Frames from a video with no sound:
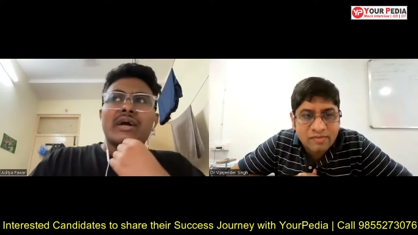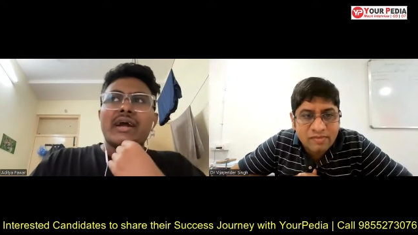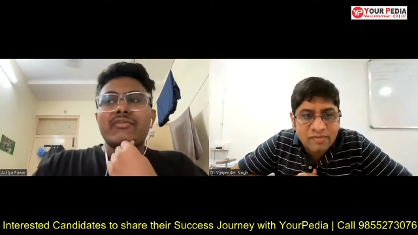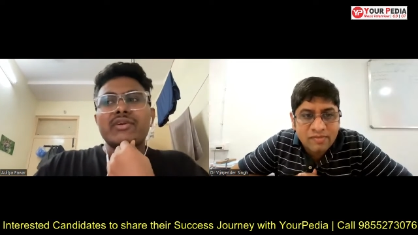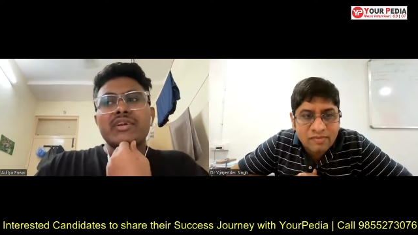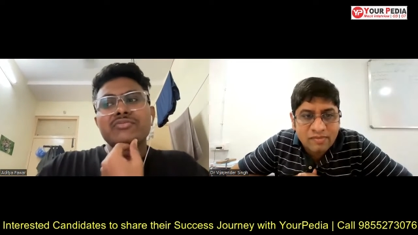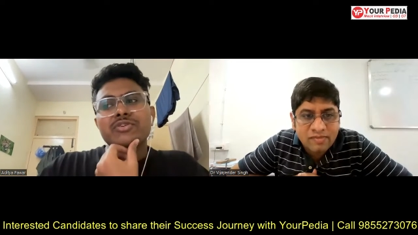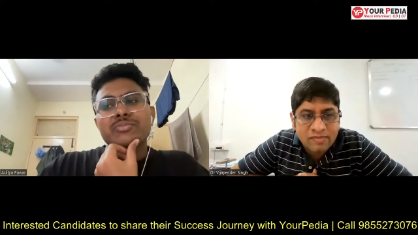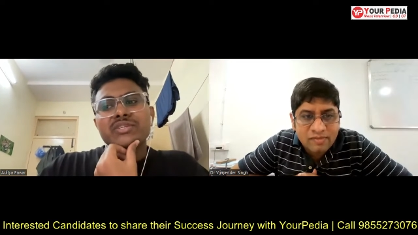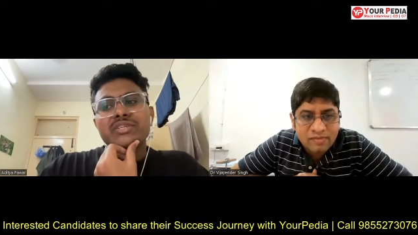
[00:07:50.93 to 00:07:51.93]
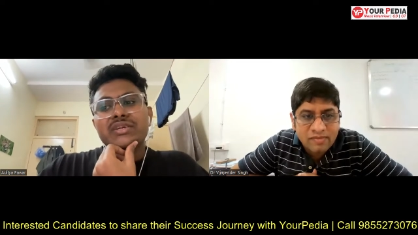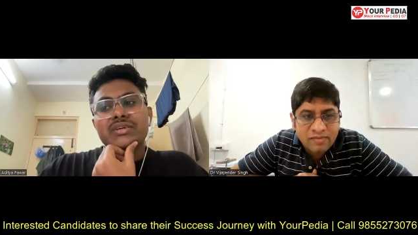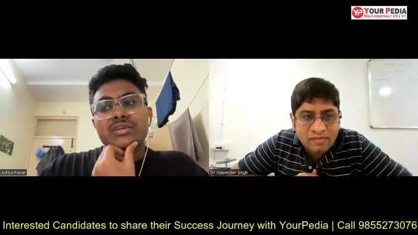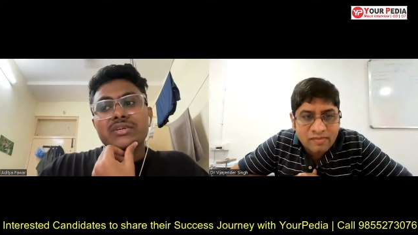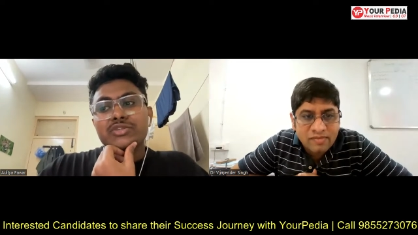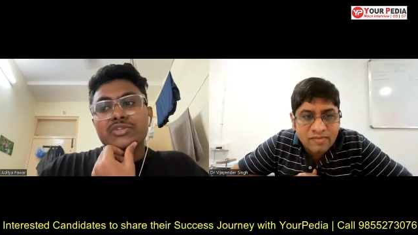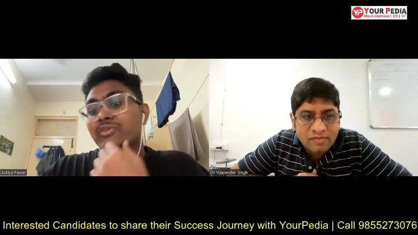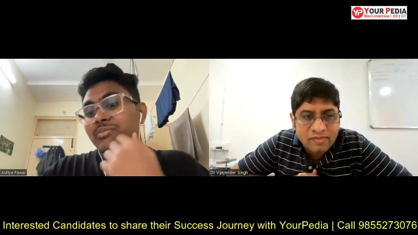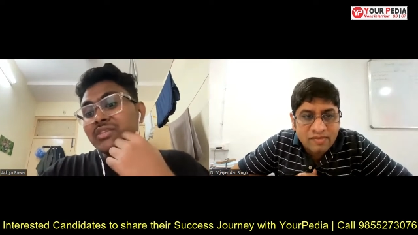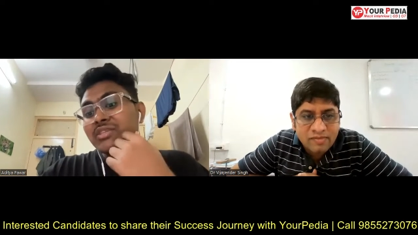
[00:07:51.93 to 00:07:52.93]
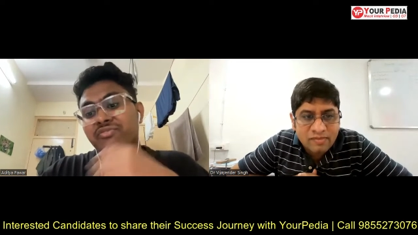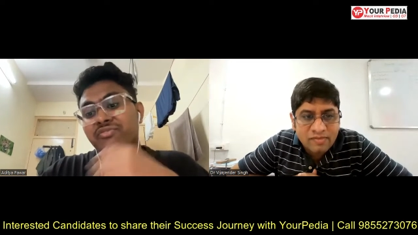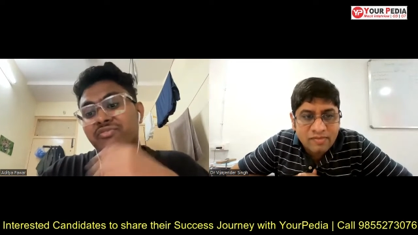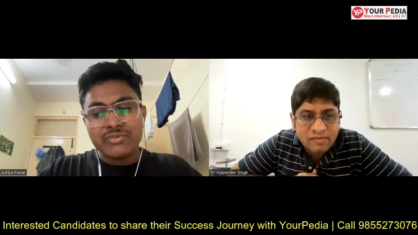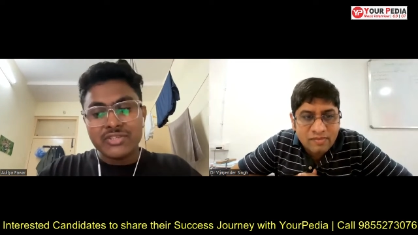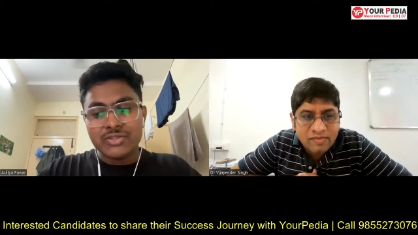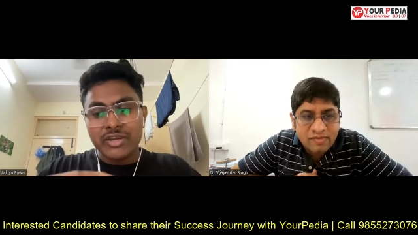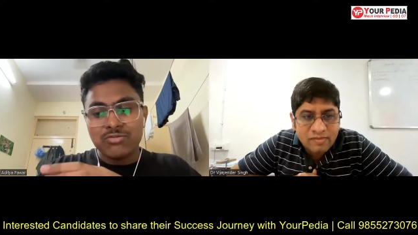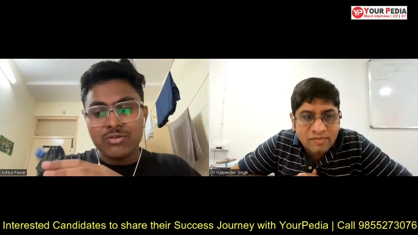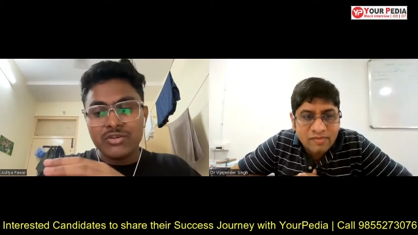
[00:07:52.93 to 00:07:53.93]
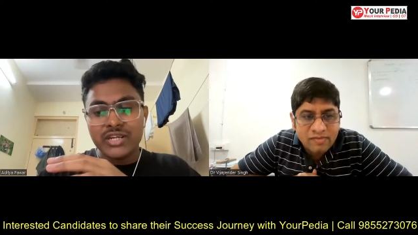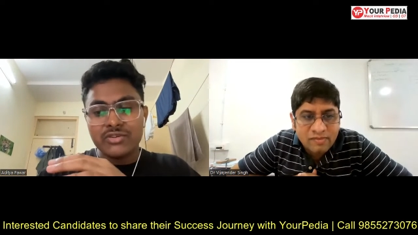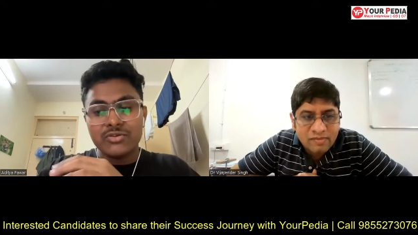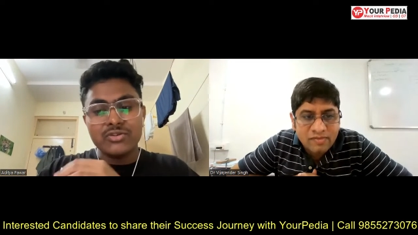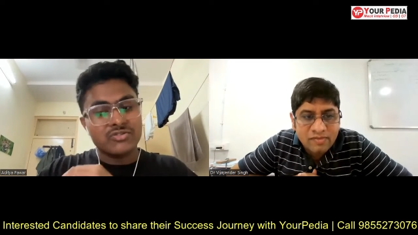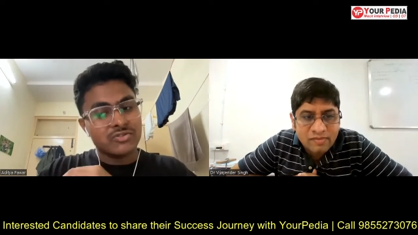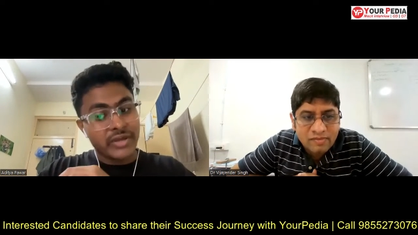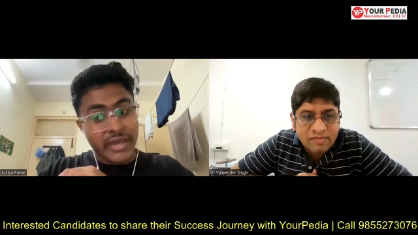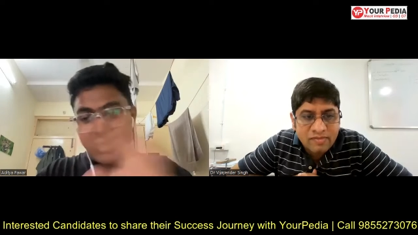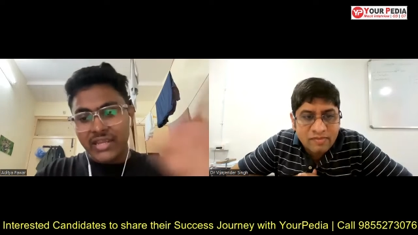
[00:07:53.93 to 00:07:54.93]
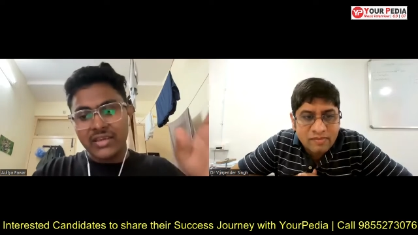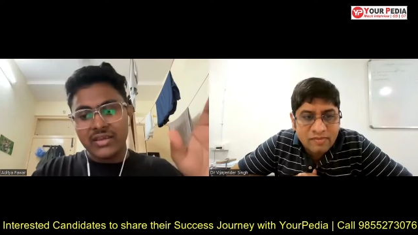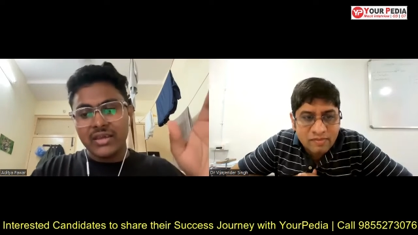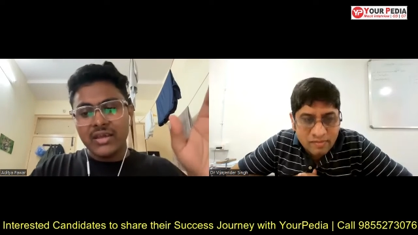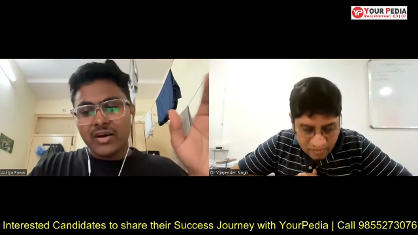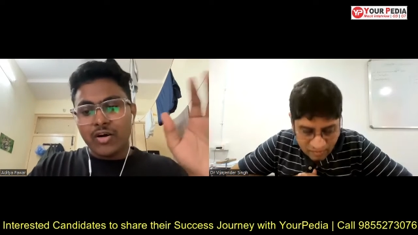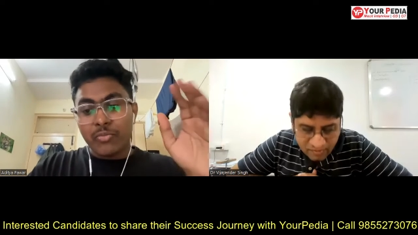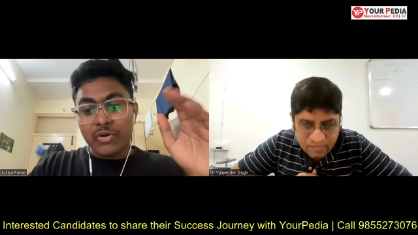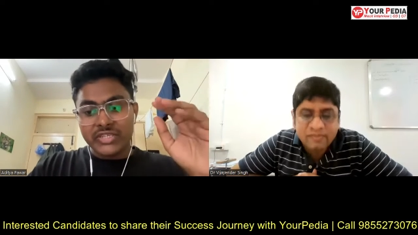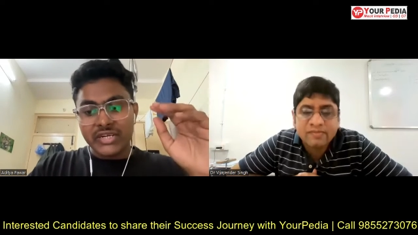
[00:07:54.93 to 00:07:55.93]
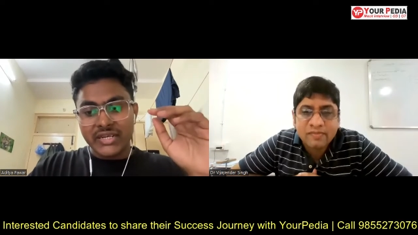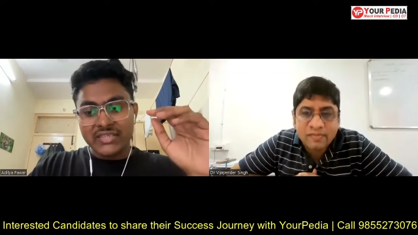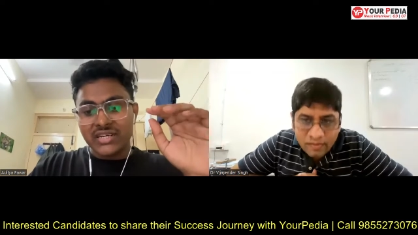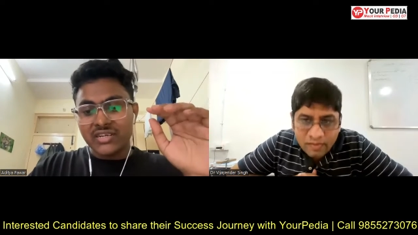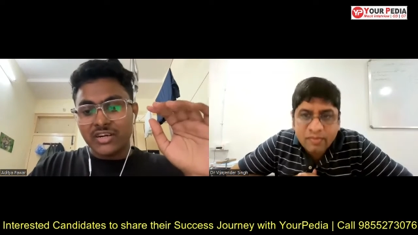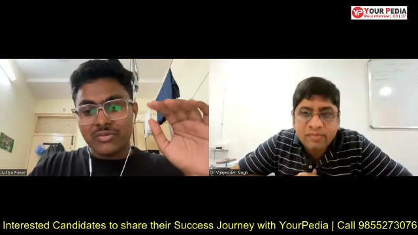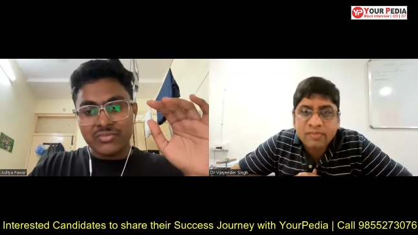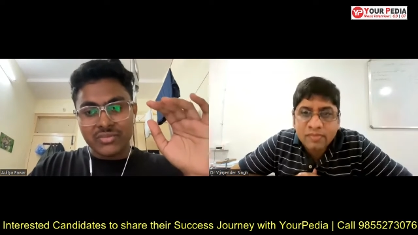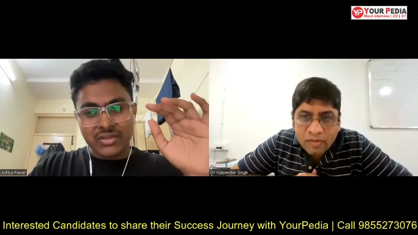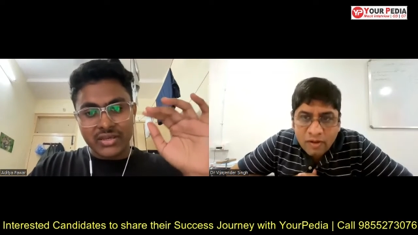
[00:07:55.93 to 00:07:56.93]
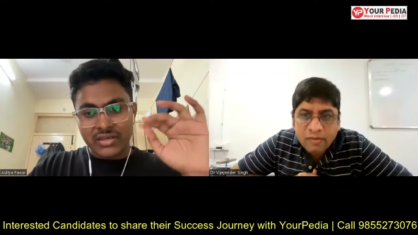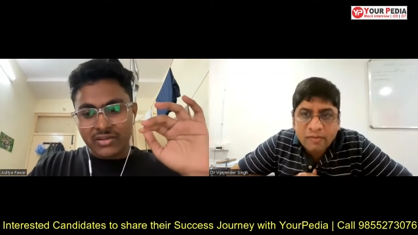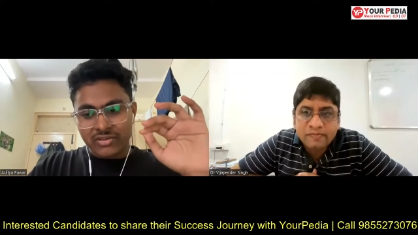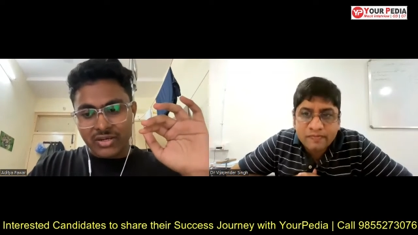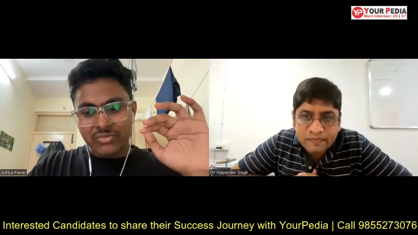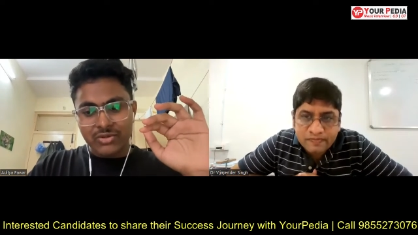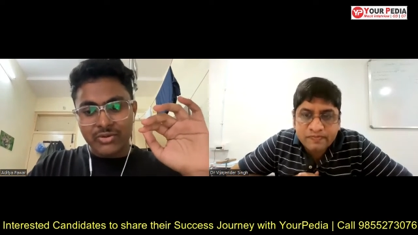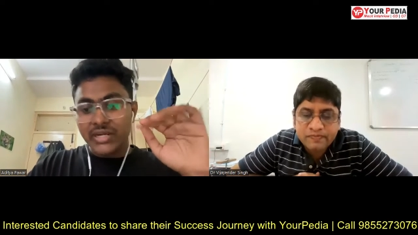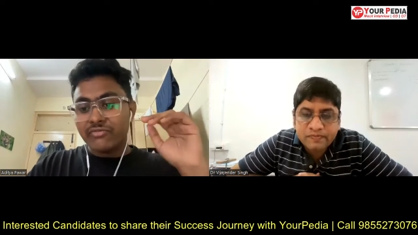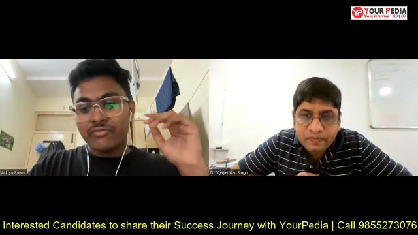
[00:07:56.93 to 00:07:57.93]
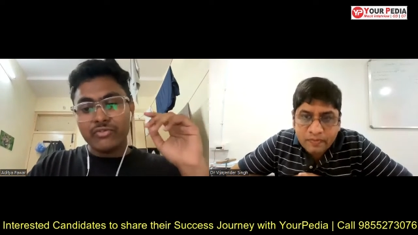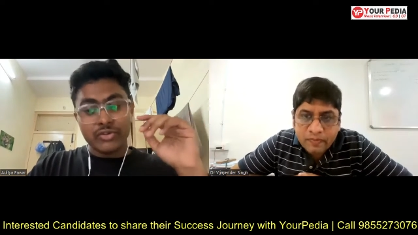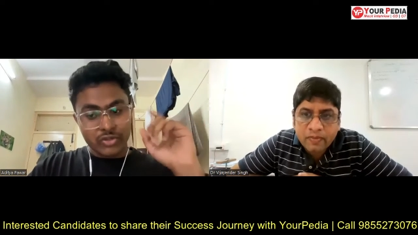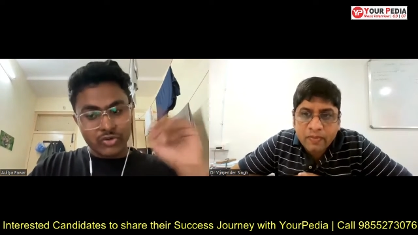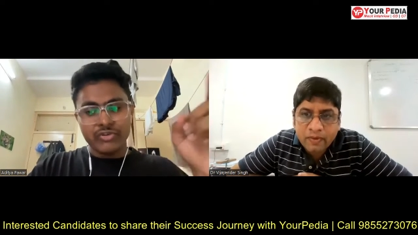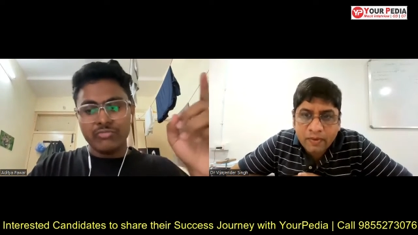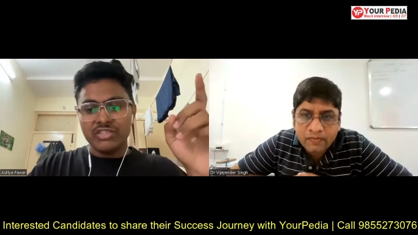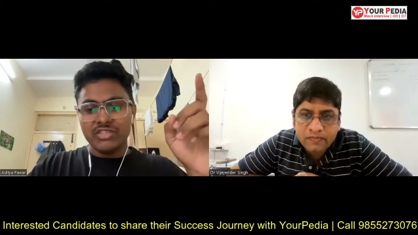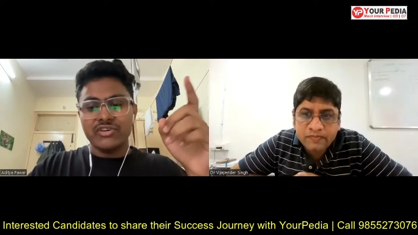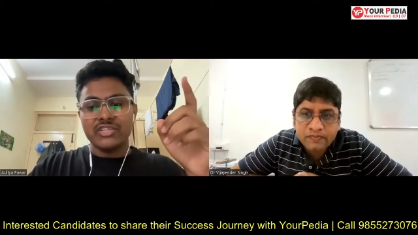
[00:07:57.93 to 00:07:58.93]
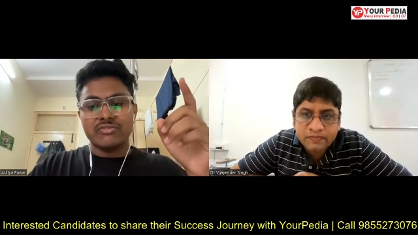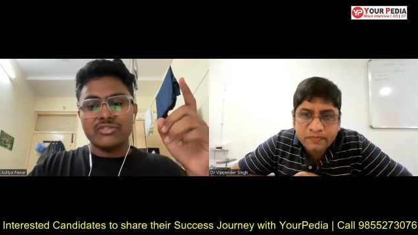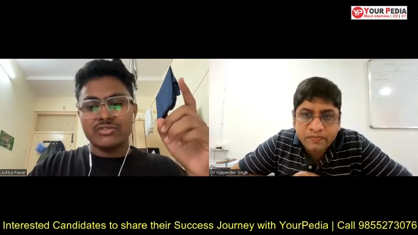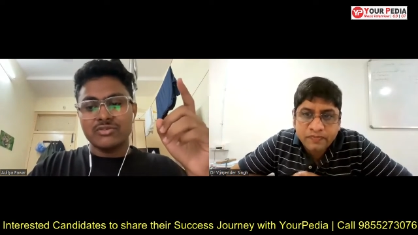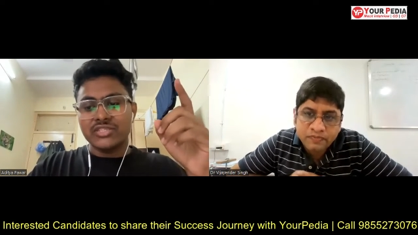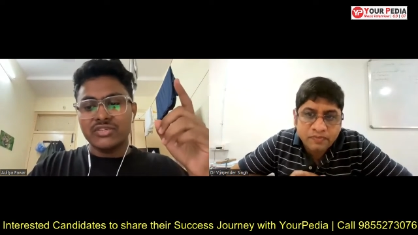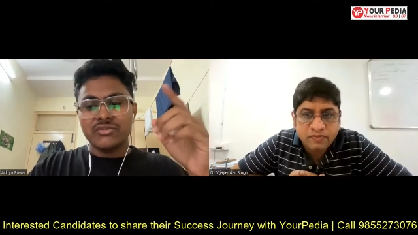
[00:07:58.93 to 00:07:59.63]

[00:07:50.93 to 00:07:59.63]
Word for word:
Speaker 1: Advantage would be that you would be the first ones to explore that course. So any opportunities that come through it, you would be the first ones to